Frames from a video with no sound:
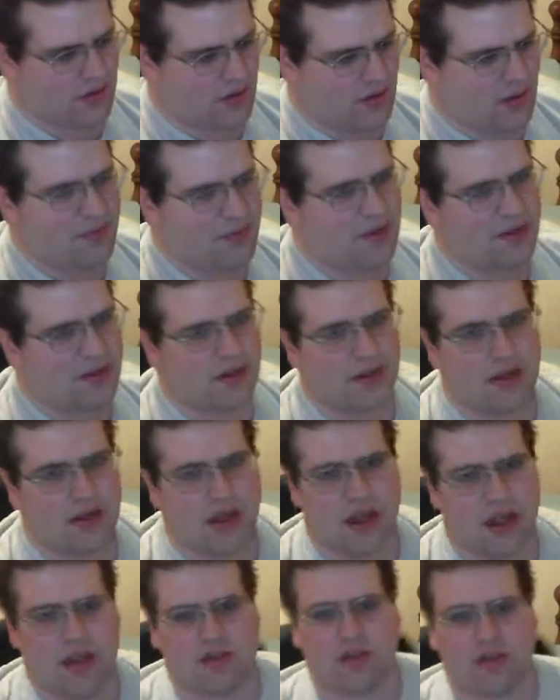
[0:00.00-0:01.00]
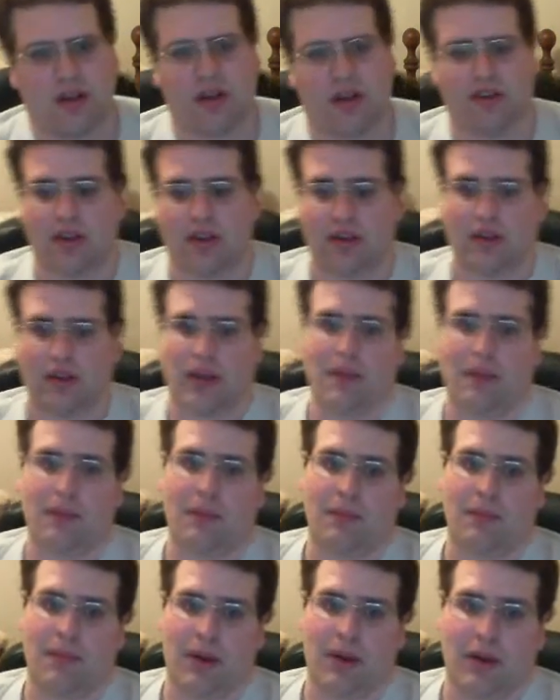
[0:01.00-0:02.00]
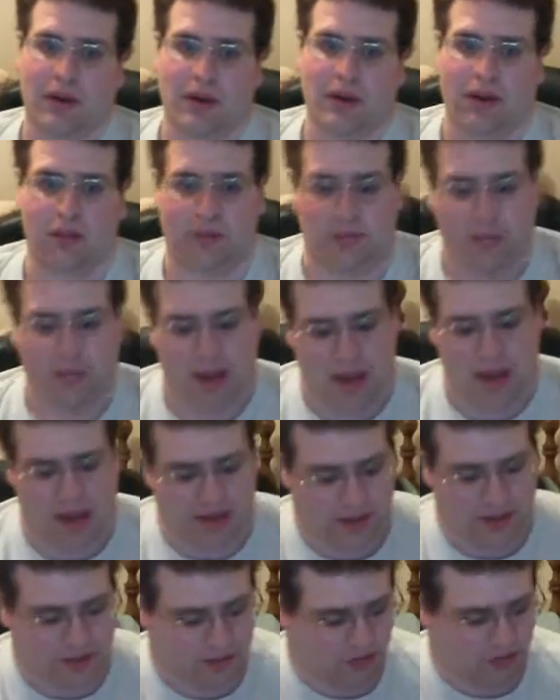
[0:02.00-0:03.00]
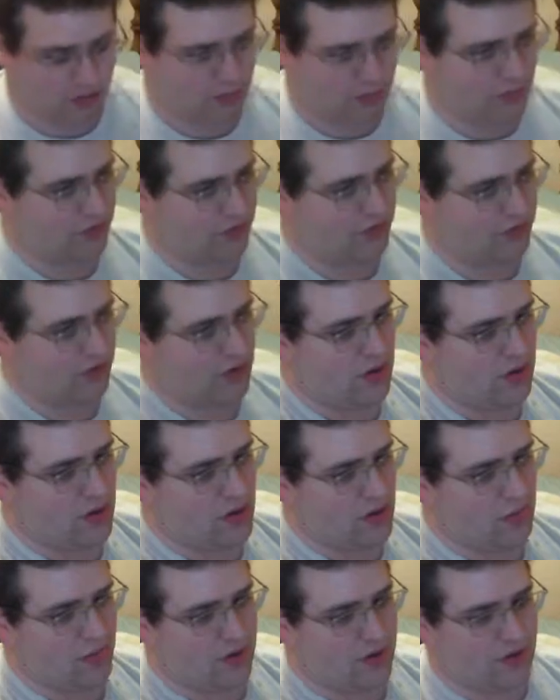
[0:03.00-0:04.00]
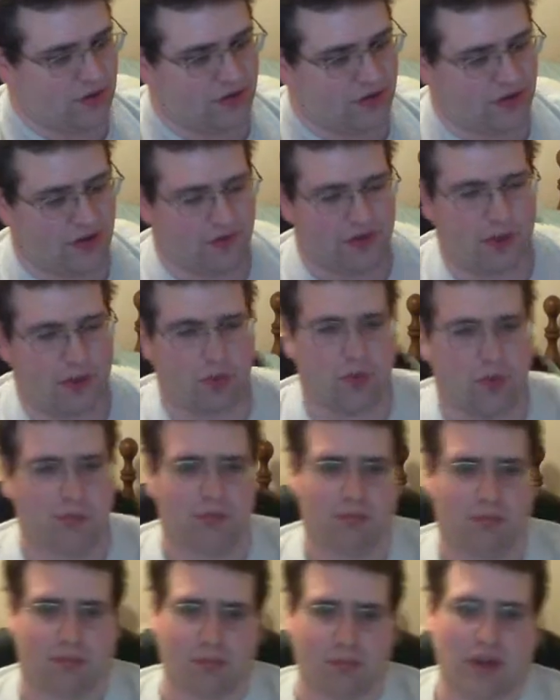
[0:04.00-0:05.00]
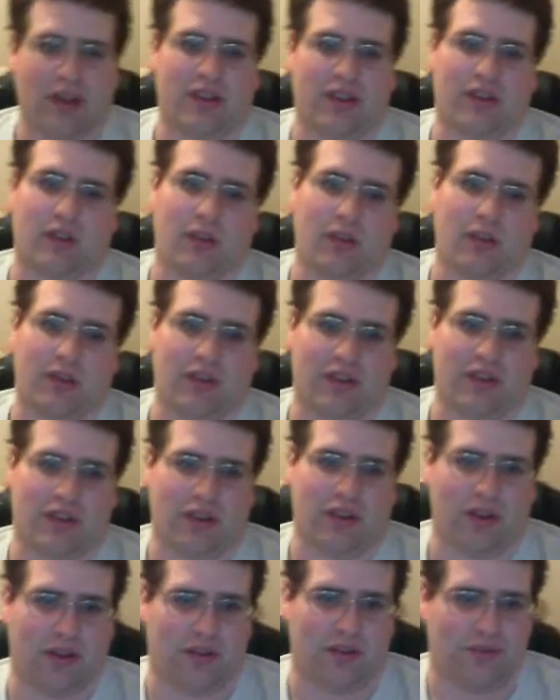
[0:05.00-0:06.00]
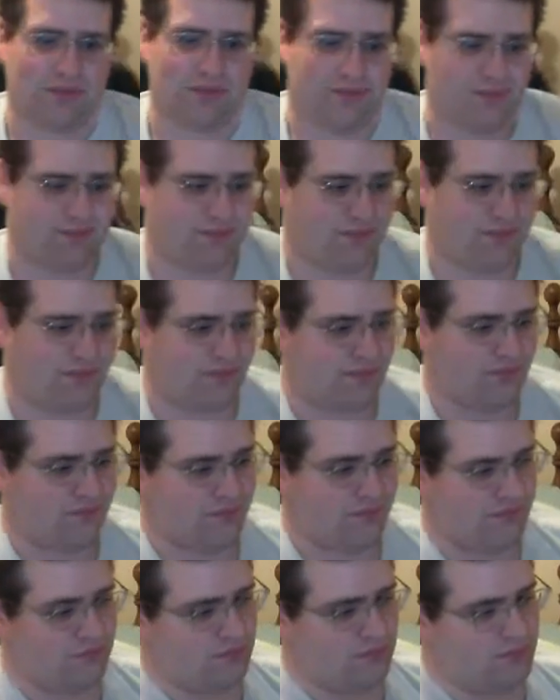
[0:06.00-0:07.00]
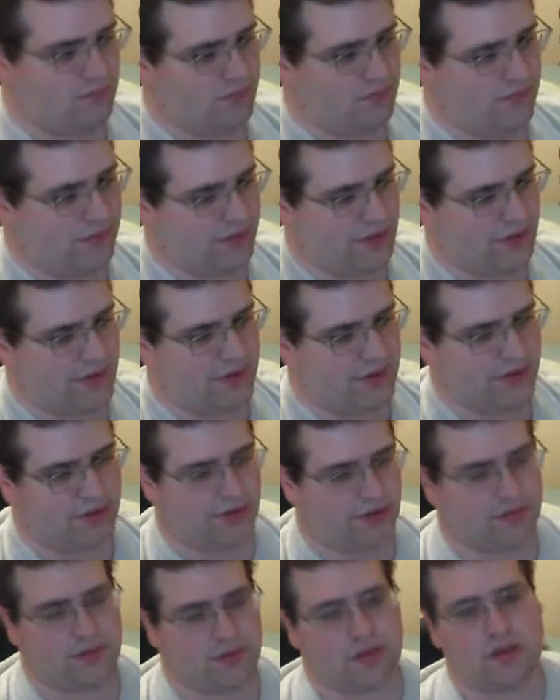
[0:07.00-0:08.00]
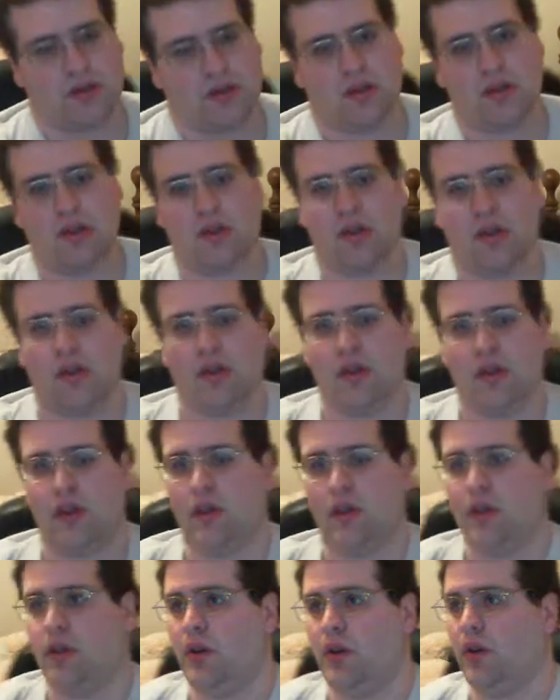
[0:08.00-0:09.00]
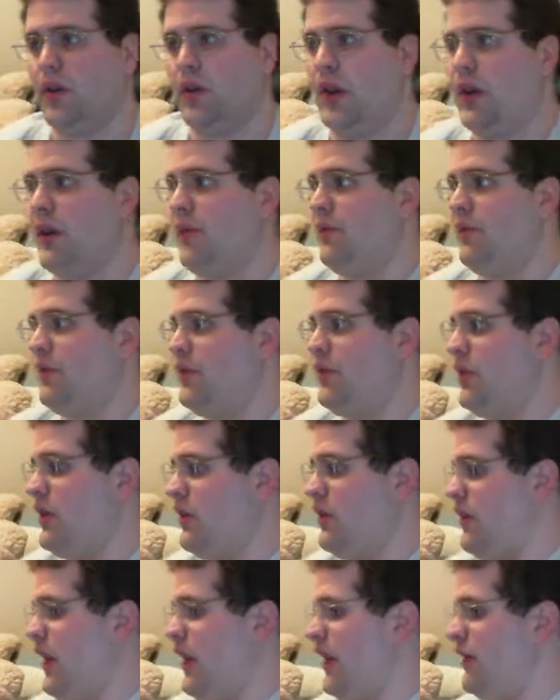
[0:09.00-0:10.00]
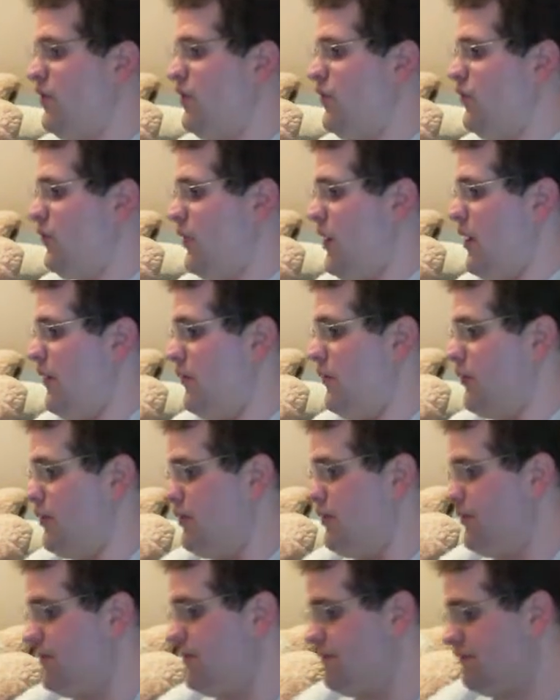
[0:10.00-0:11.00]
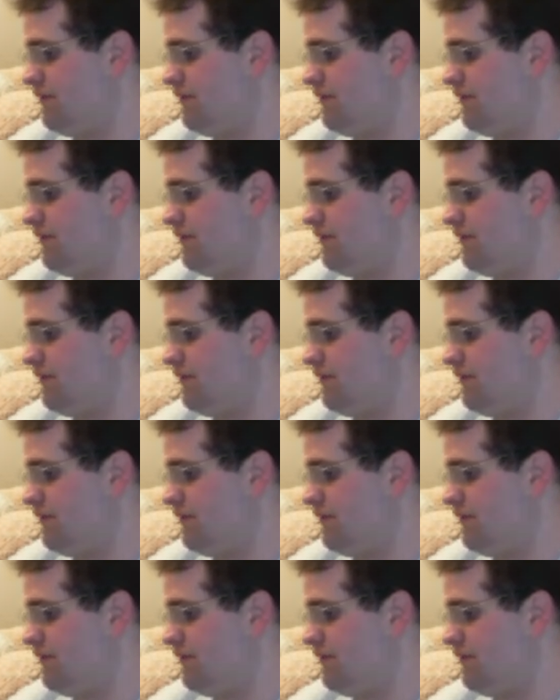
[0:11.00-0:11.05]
I mean, it's not saying that America is bad. I just wish we had stuff that wouldn't break so easily. But you know, not everything lasts forever.